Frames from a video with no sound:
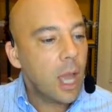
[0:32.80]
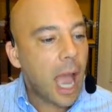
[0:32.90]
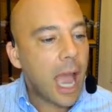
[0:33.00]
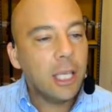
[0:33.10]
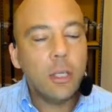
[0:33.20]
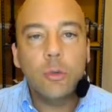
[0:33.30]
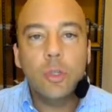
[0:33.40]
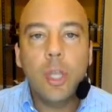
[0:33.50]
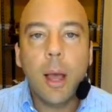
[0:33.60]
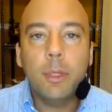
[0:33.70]
I
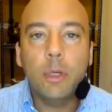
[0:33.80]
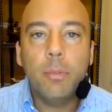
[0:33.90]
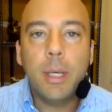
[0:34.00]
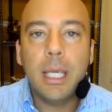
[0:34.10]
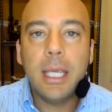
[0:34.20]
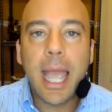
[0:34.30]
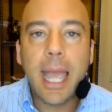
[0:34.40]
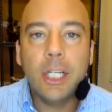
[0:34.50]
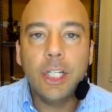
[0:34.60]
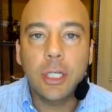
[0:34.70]
use WP
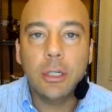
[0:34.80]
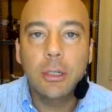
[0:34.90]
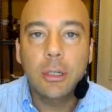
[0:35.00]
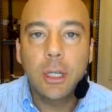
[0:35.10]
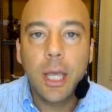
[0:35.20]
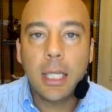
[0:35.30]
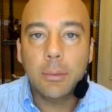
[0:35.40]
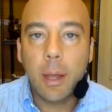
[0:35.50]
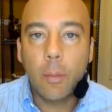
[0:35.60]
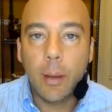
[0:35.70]
Engine as
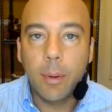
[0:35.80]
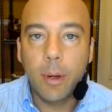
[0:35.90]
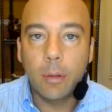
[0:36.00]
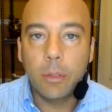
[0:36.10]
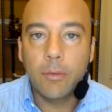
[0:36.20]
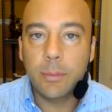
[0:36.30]
my web host,